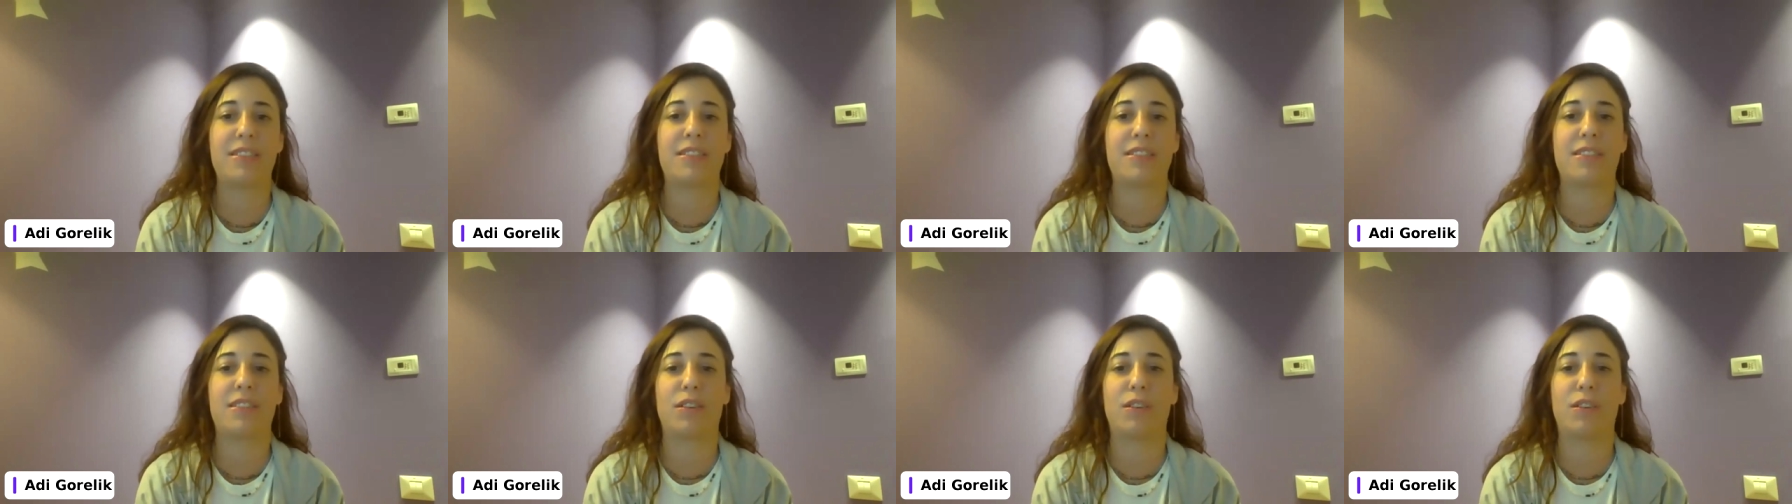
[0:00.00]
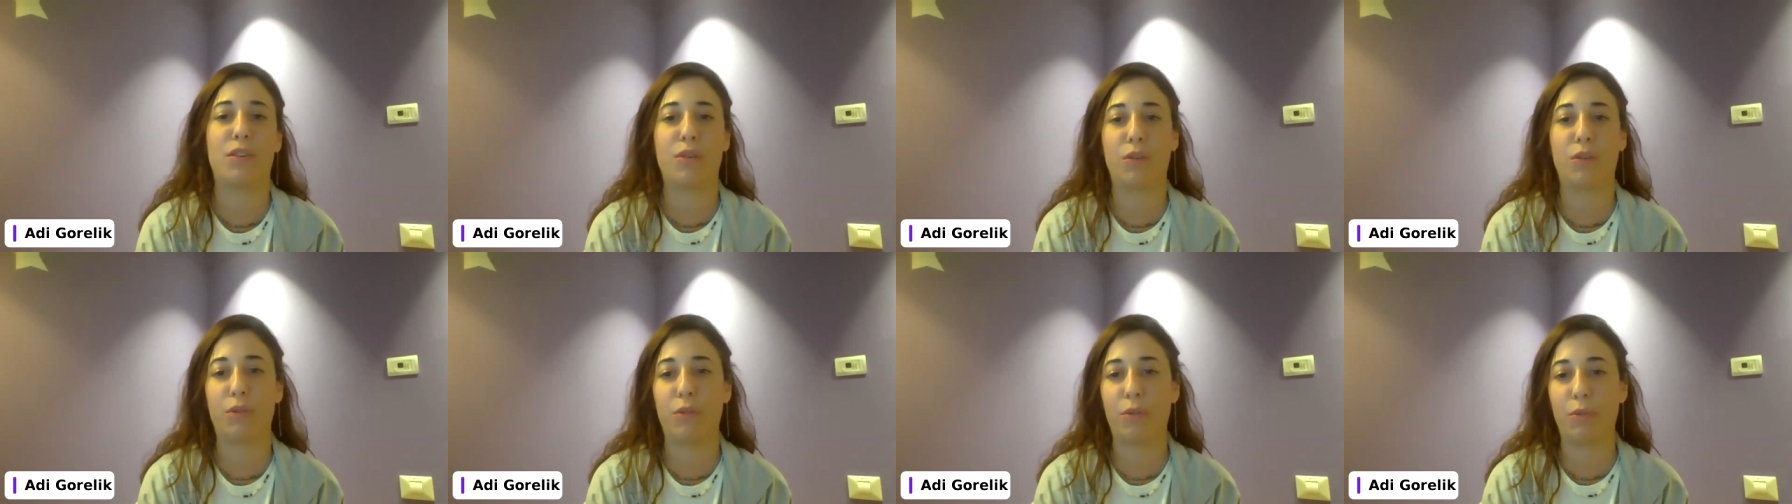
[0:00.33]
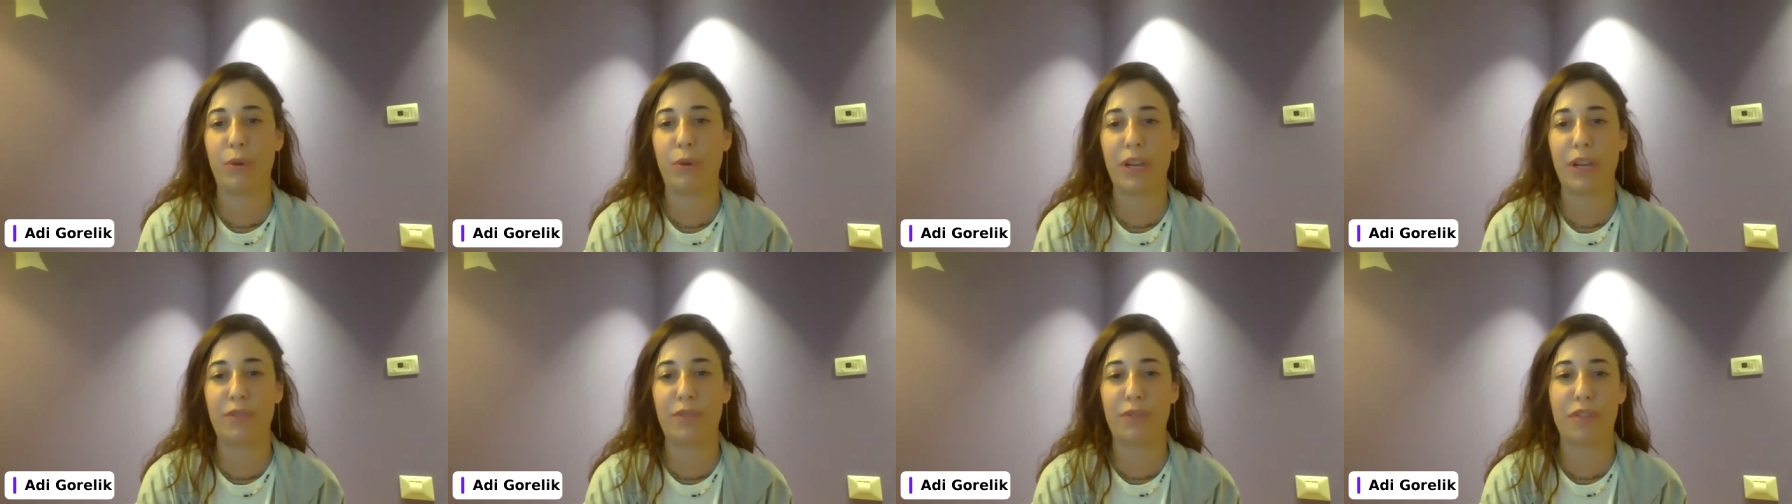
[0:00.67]
So
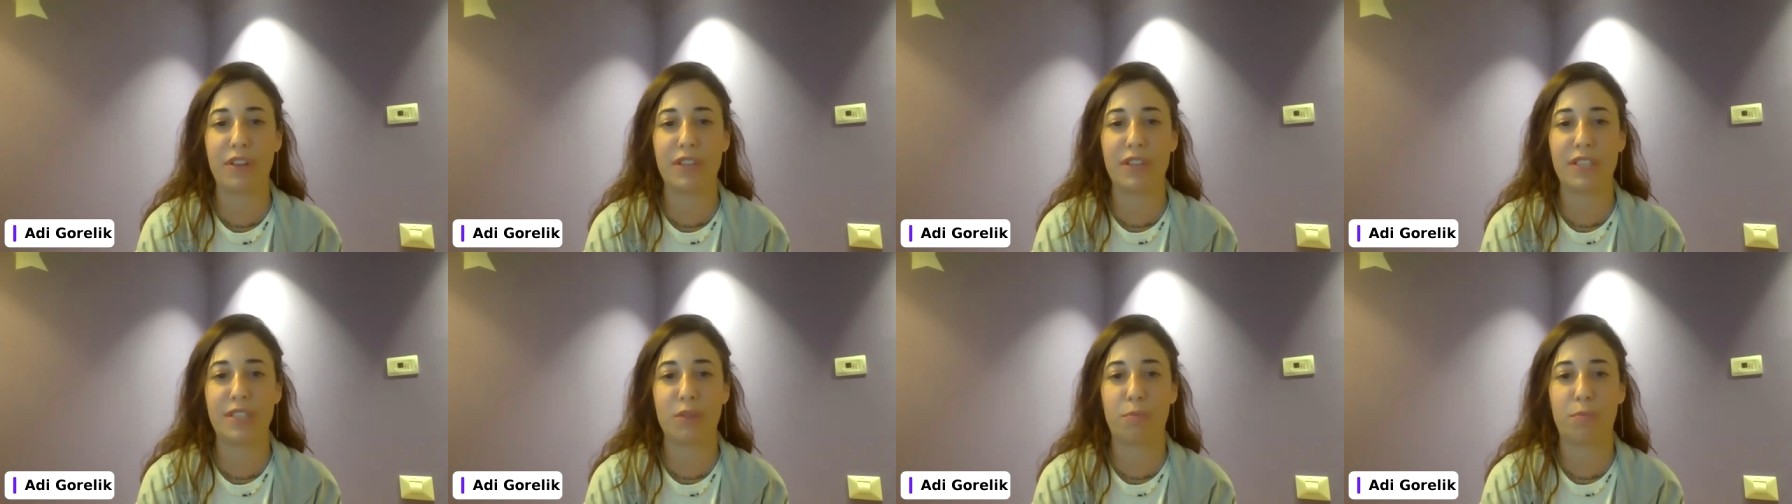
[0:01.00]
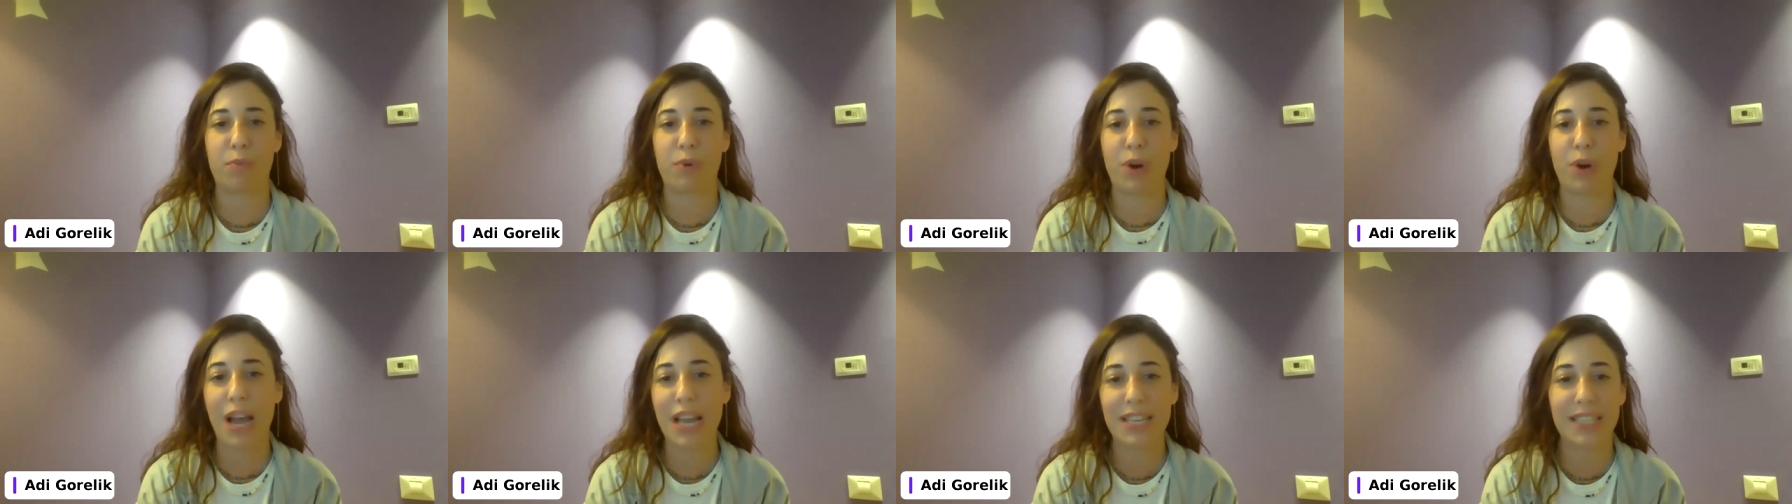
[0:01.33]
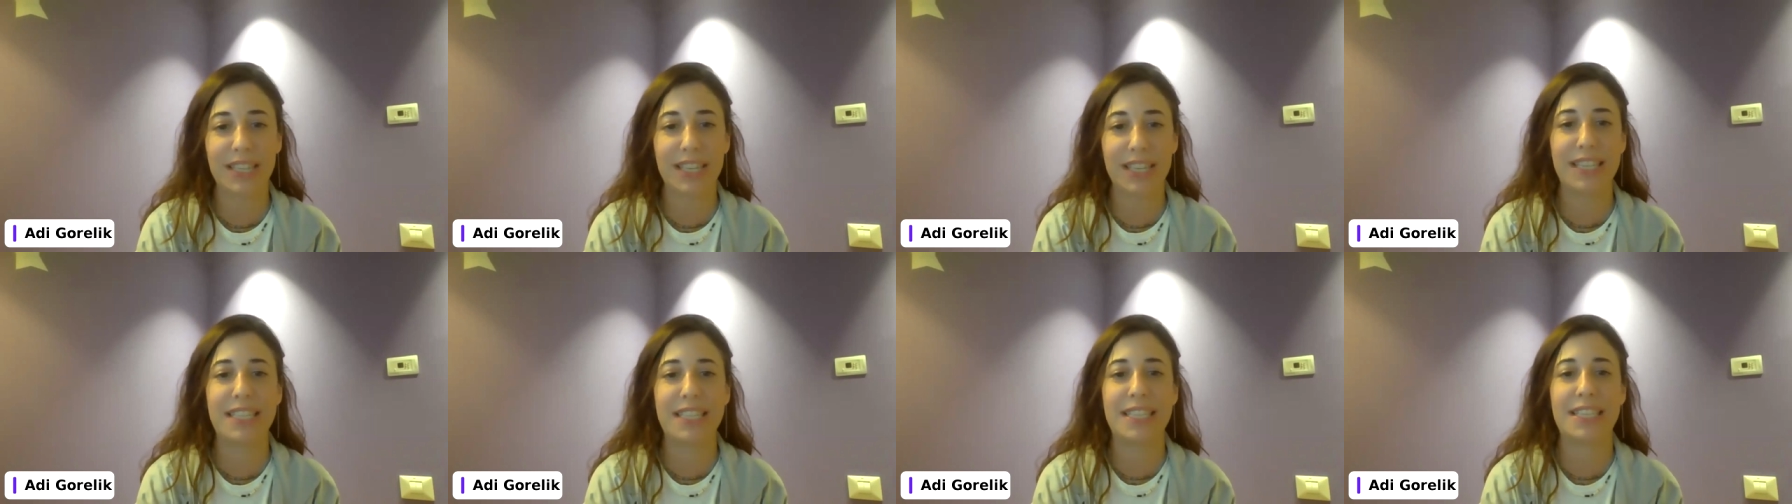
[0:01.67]
wait for the
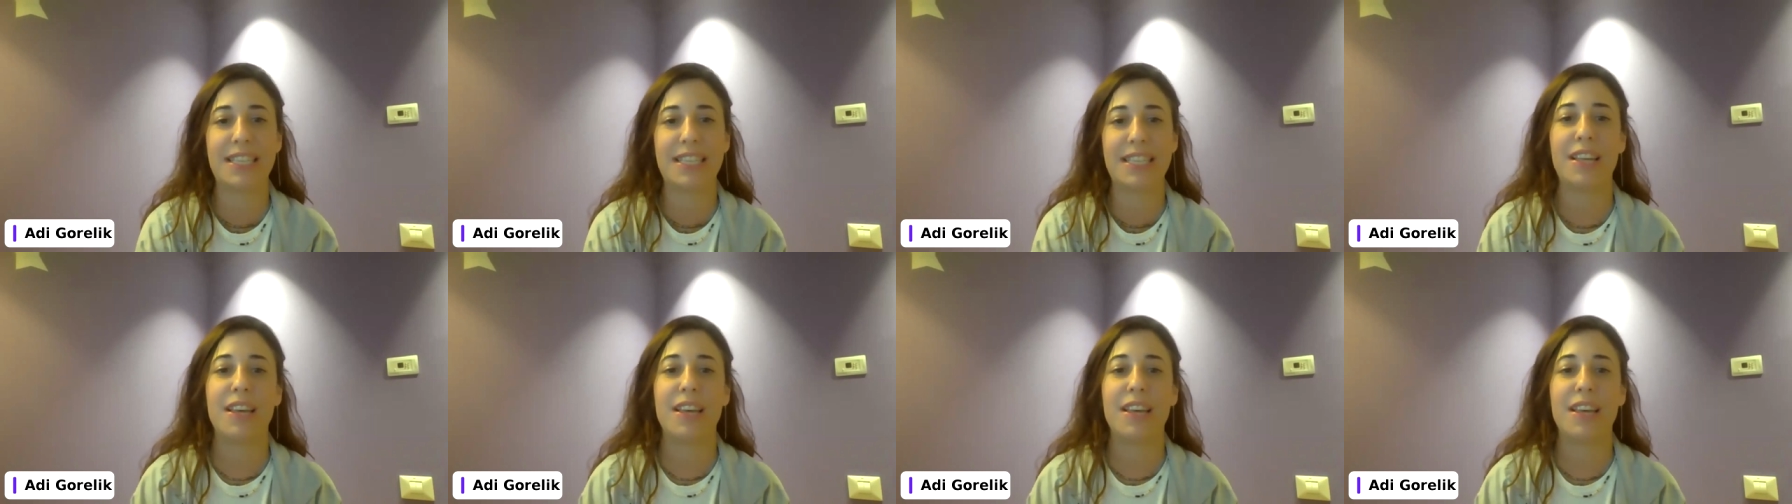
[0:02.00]
surprises.